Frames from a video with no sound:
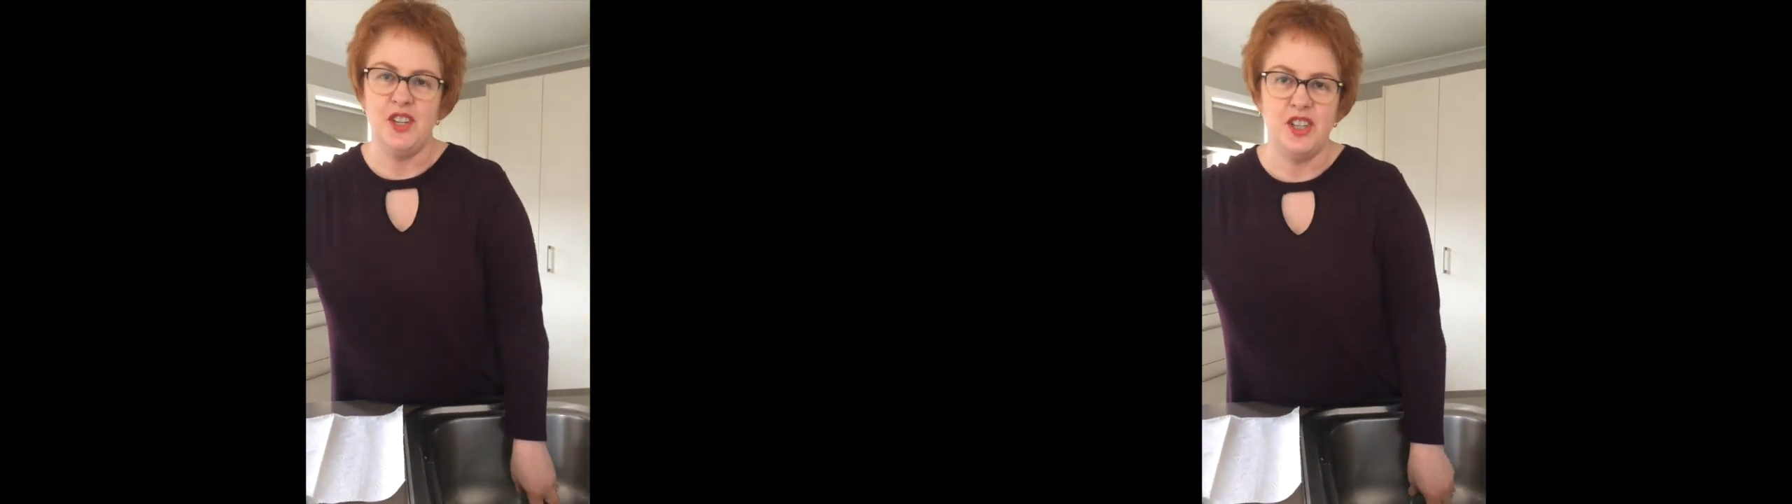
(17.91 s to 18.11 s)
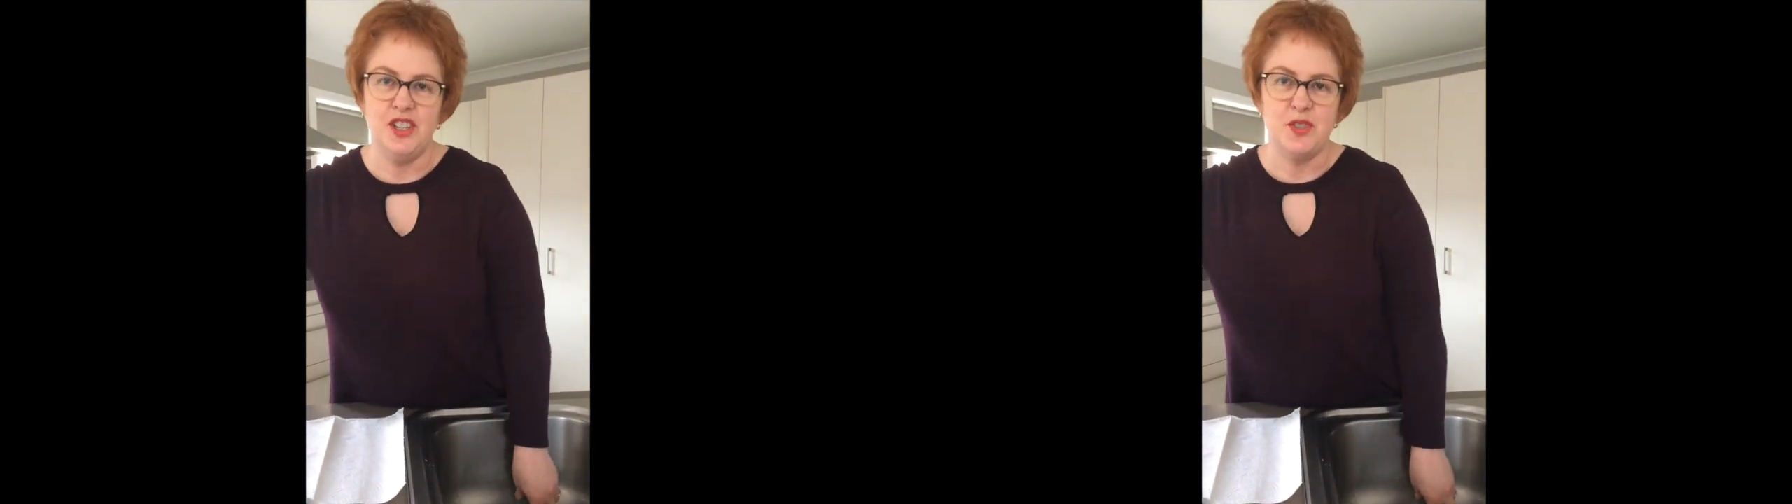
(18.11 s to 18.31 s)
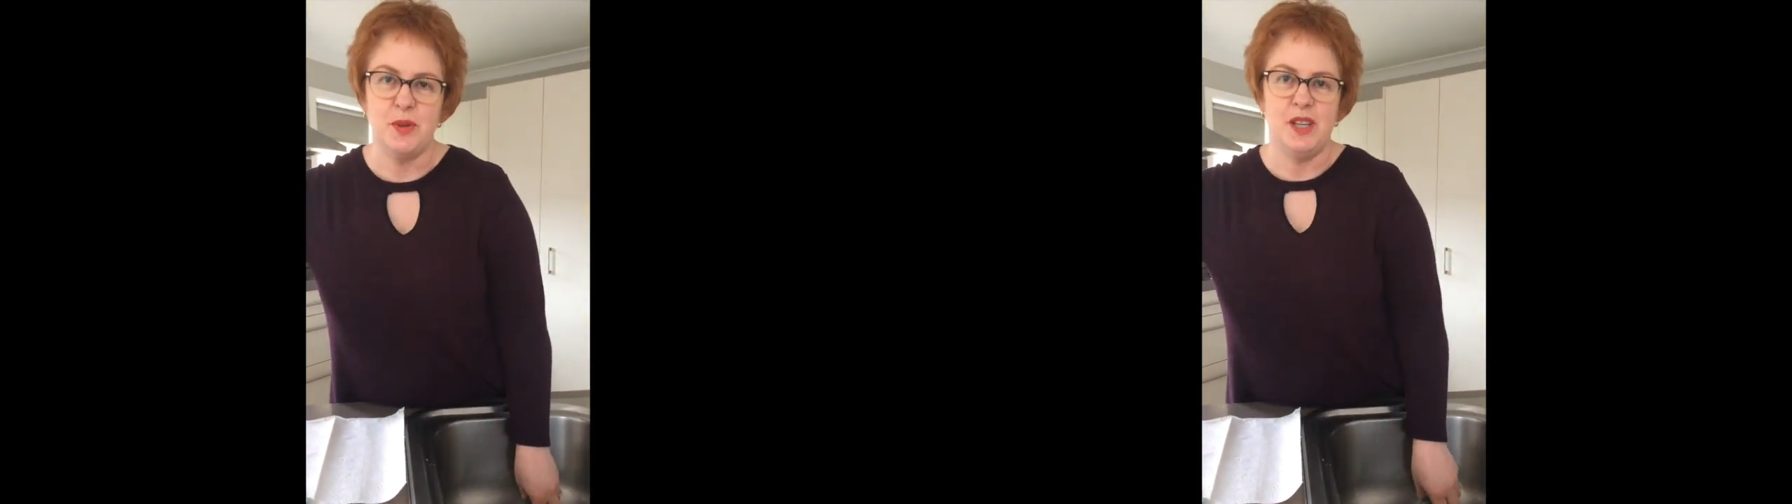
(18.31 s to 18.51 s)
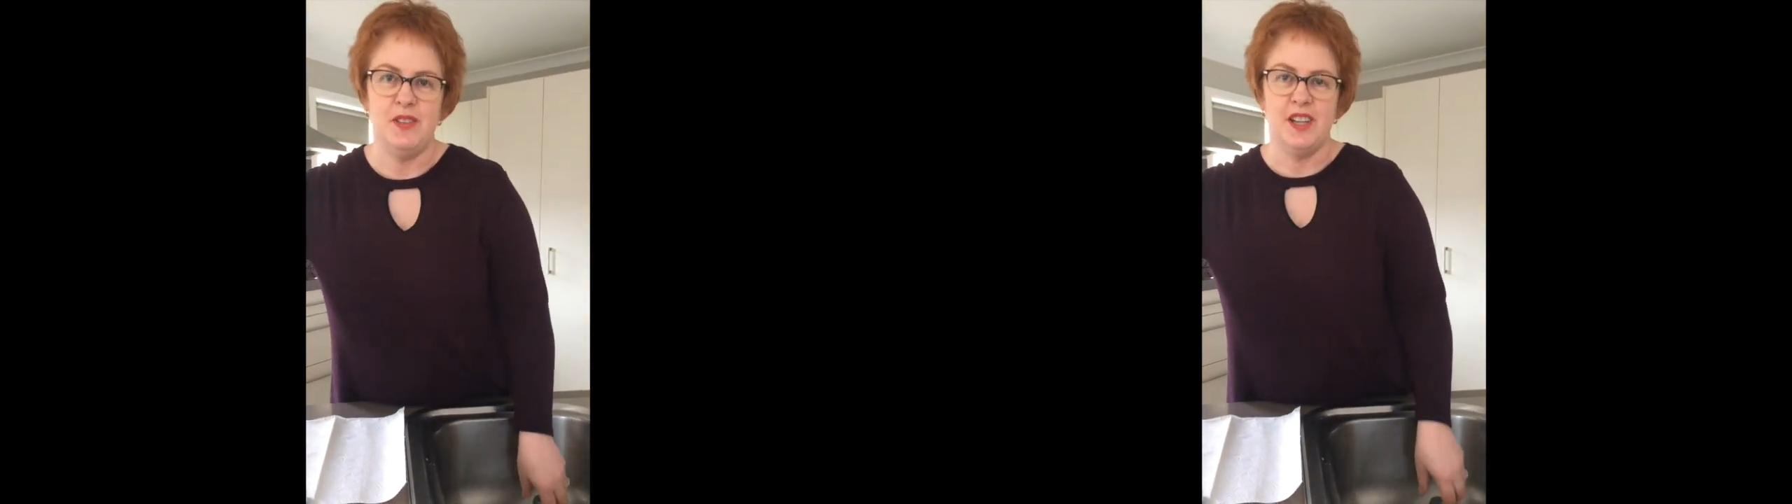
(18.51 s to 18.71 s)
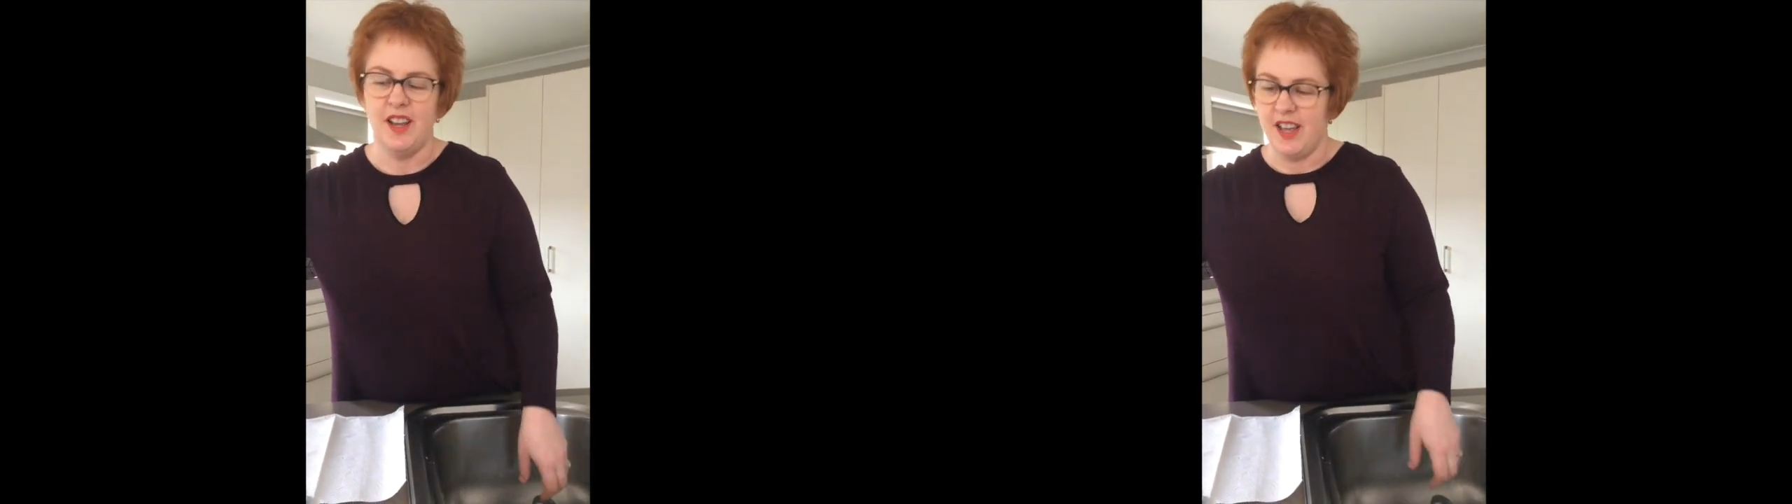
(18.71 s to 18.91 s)
you can use
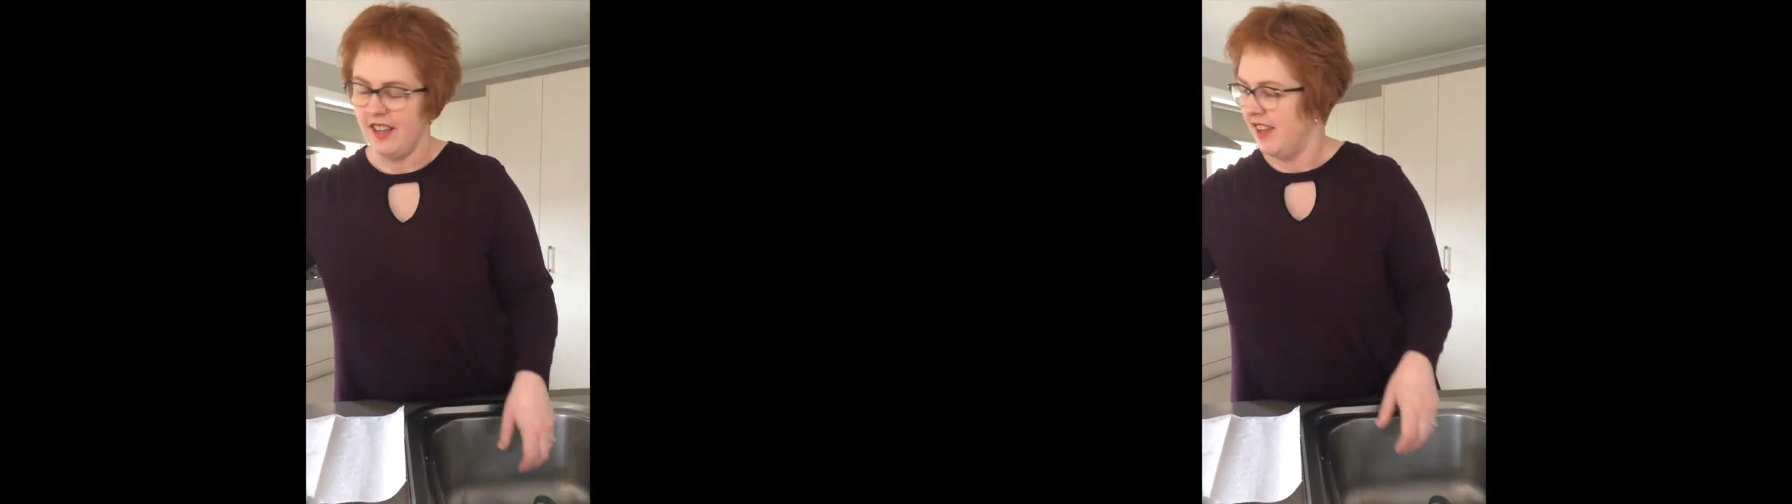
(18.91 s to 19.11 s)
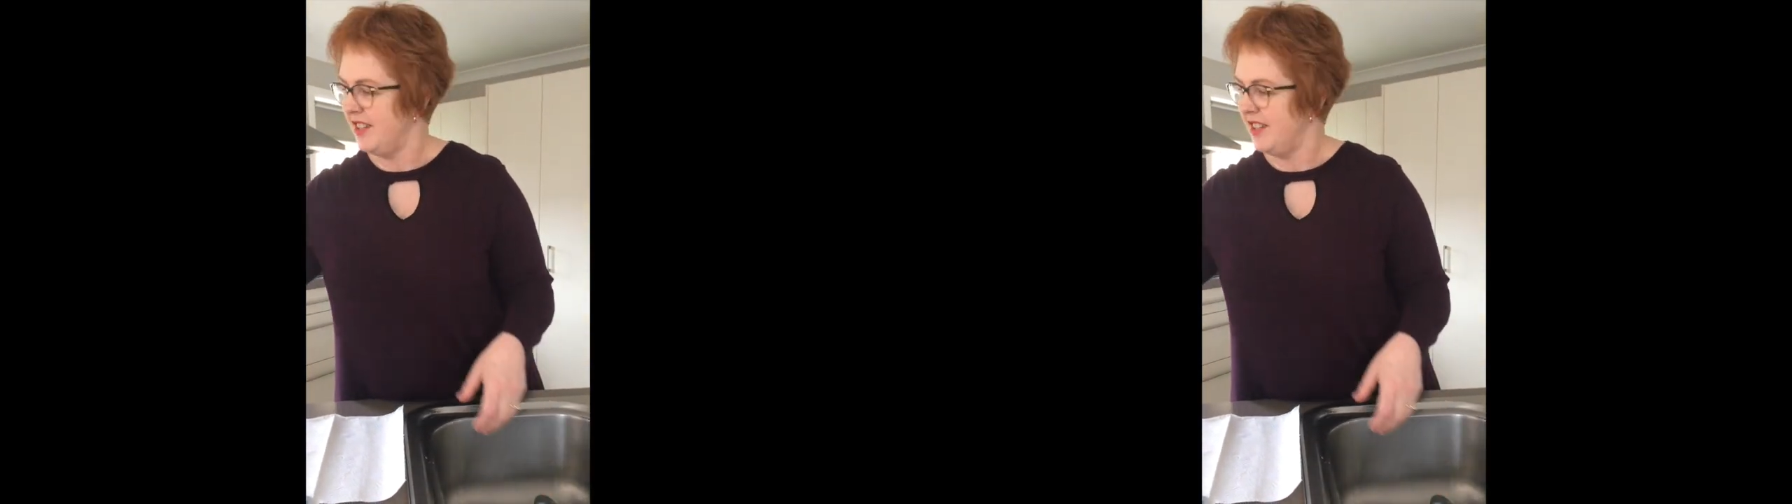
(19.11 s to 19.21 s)
whatever you like.